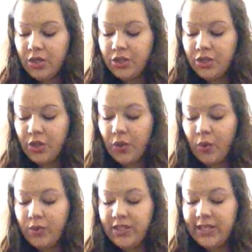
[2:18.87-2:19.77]

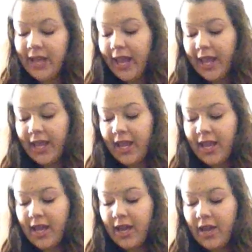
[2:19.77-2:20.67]
So today,
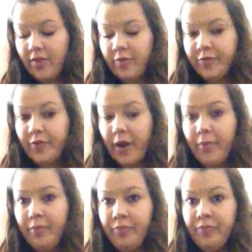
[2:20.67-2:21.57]

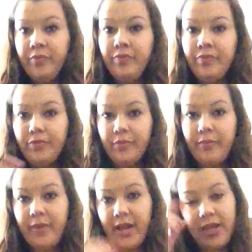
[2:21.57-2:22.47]
from
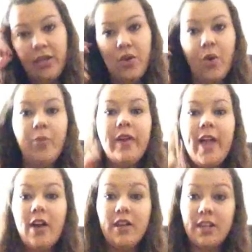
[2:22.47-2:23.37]
my normal
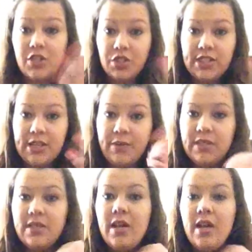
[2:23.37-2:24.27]
calculations,
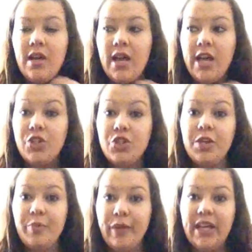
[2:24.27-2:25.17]
I
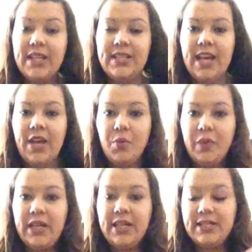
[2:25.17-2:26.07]
should be 10
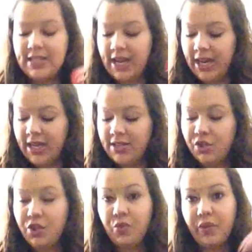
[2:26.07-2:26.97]
weeks and
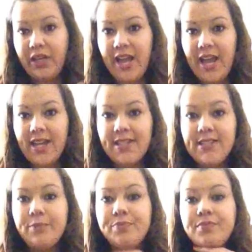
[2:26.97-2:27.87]
3
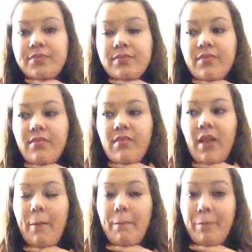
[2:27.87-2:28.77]
days.
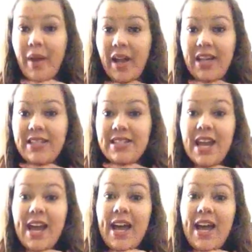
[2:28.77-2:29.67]
But
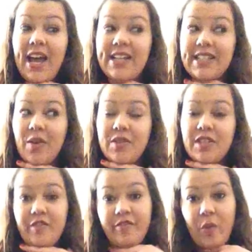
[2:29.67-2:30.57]
as I was
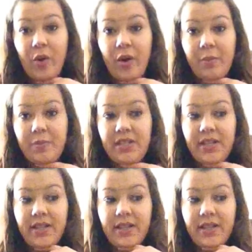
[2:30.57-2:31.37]
informed